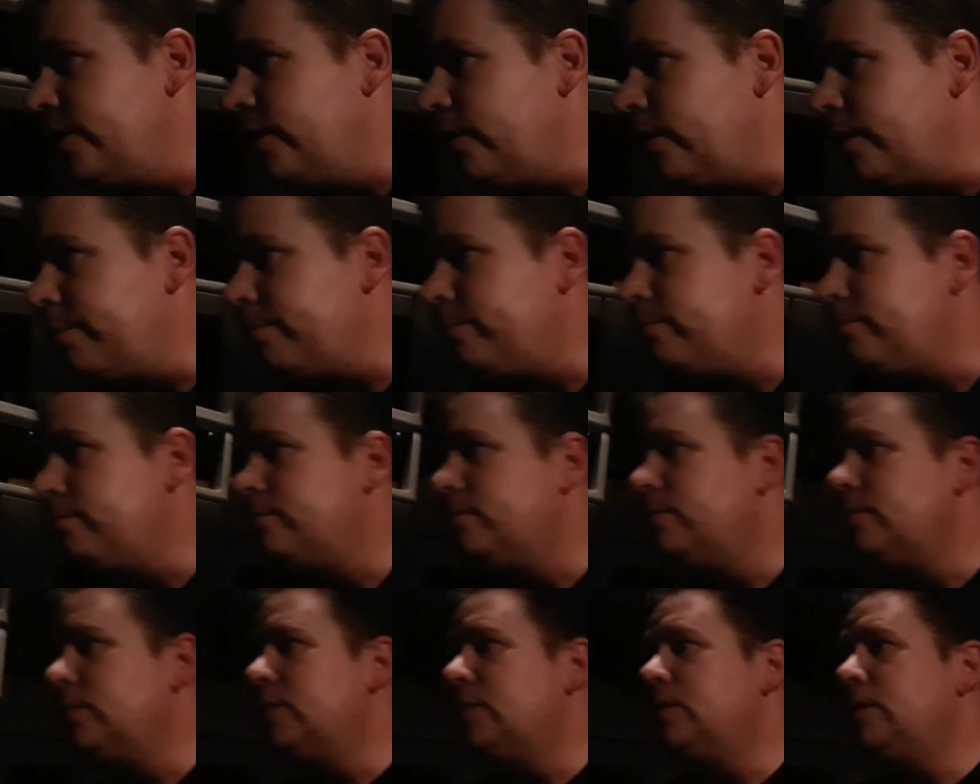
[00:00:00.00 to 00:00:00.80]
Europe.
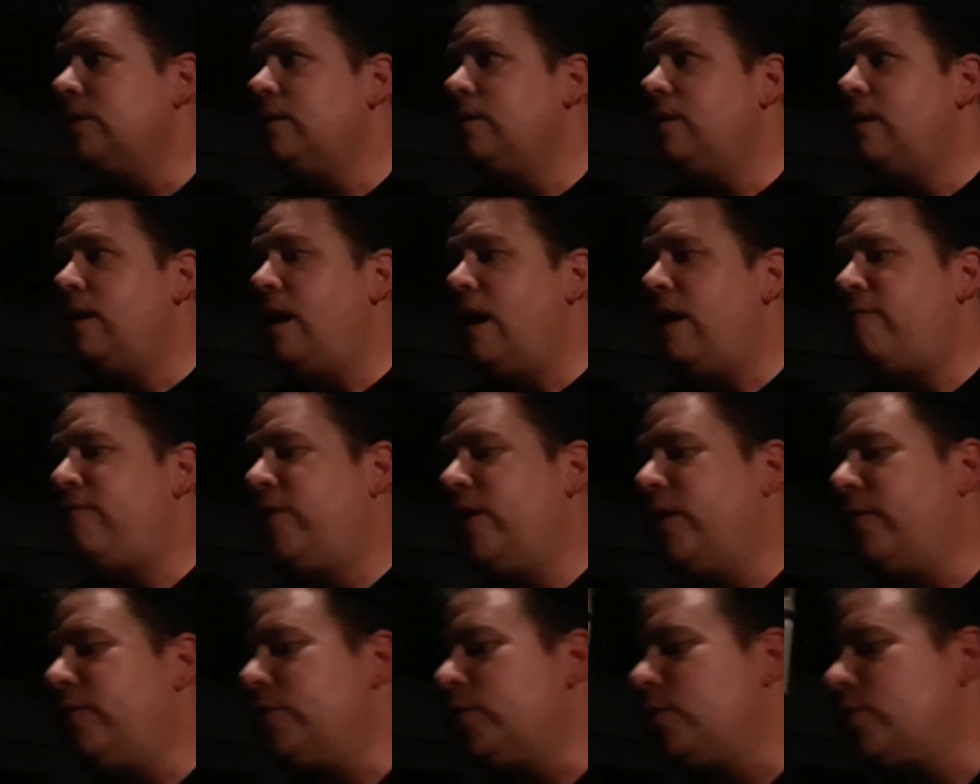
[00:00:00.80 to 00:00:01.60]
I
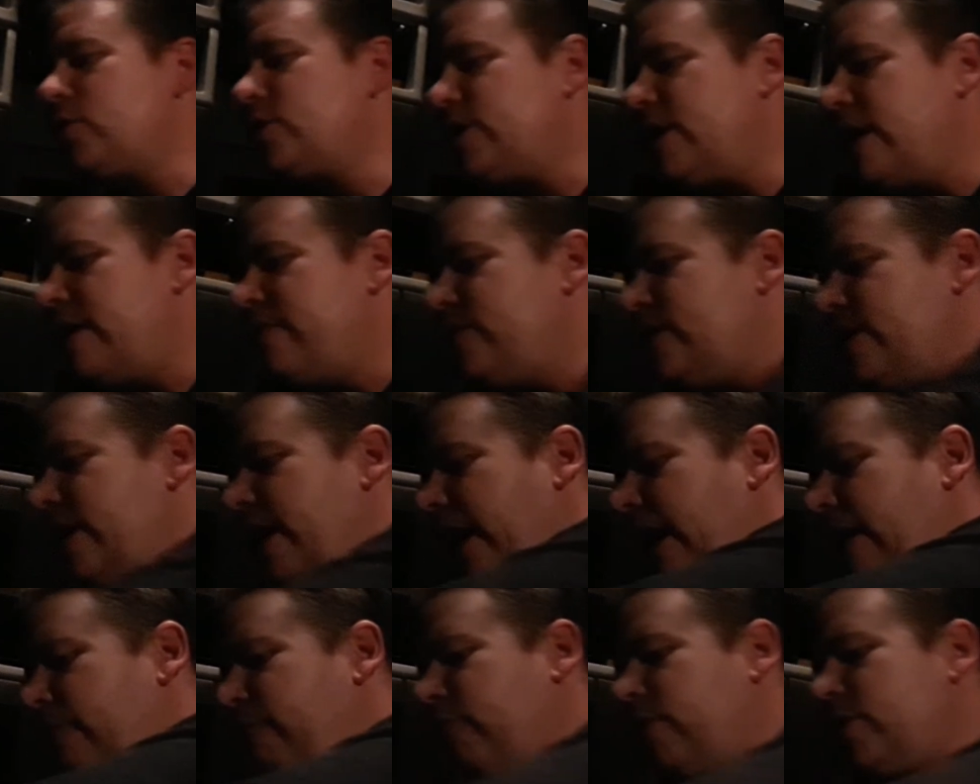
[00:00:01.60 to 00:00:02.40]
fear for their safety.
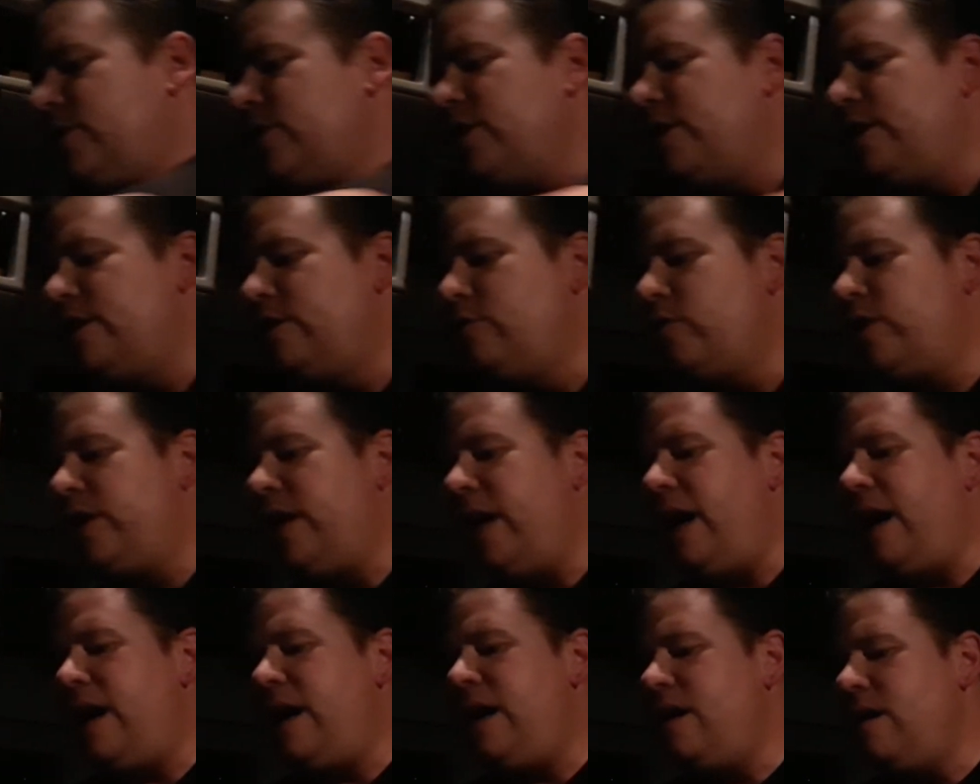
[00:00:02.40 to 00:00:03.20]
I got friends in the
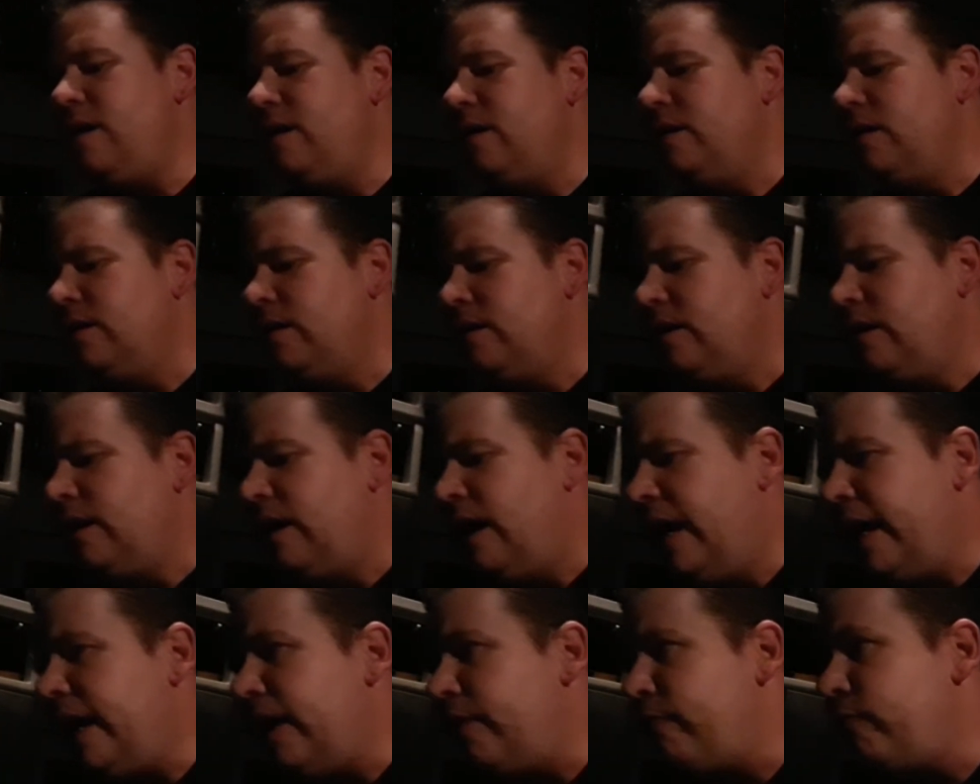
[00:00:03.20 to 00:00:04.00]
UK.
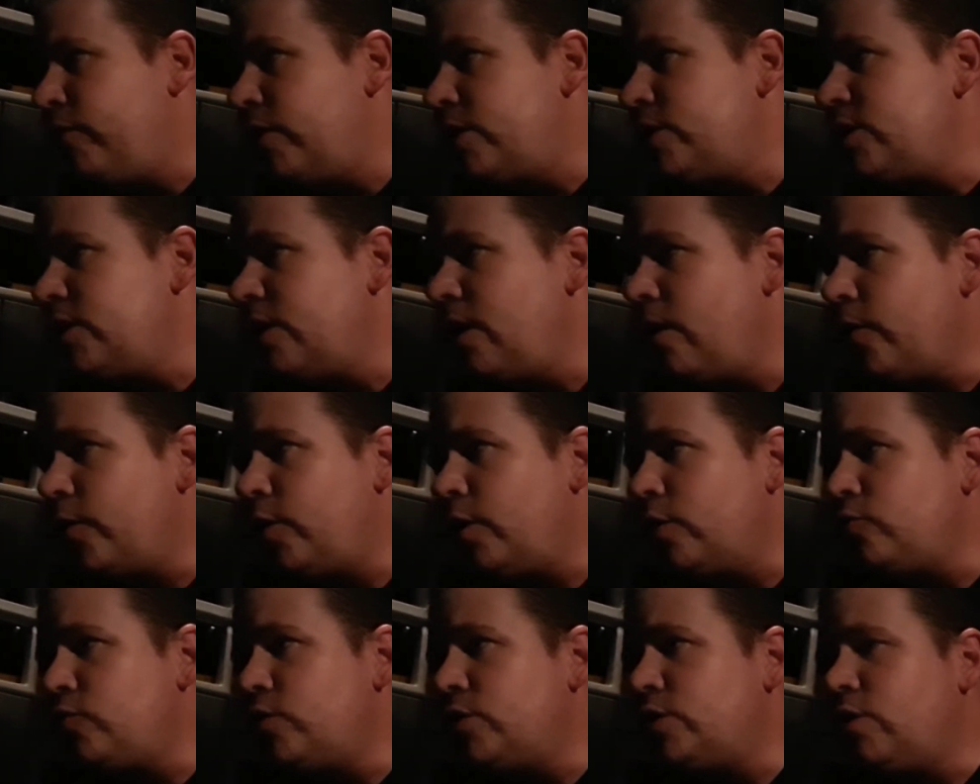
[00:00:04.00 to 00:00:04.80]
I got friends in other
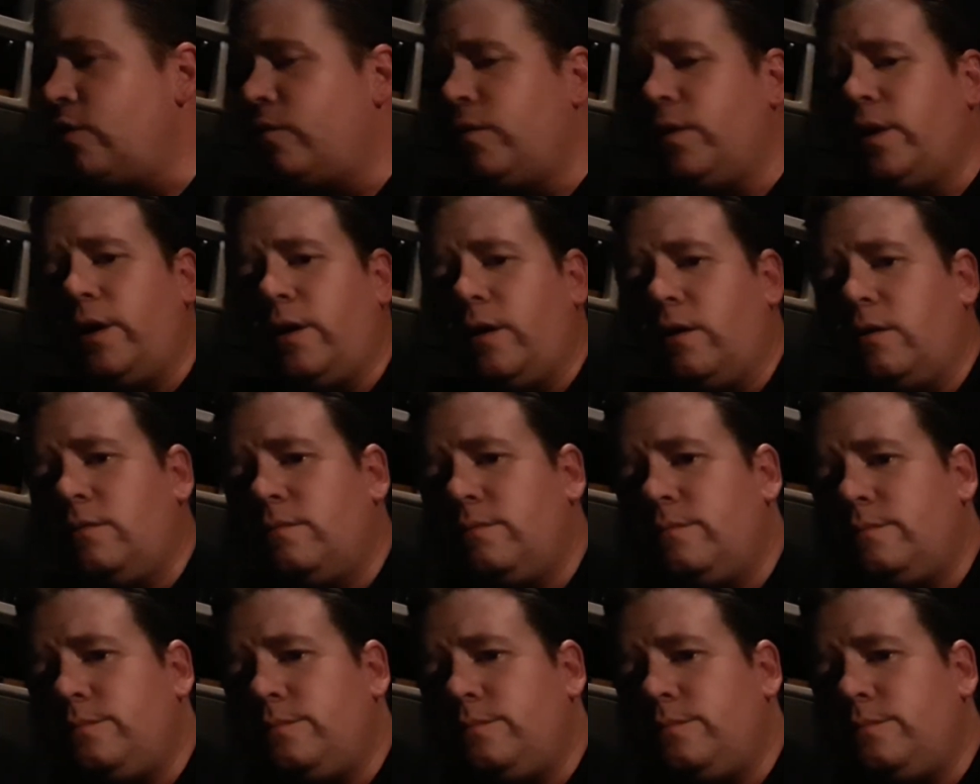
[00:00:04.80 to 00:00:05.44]
countries over there.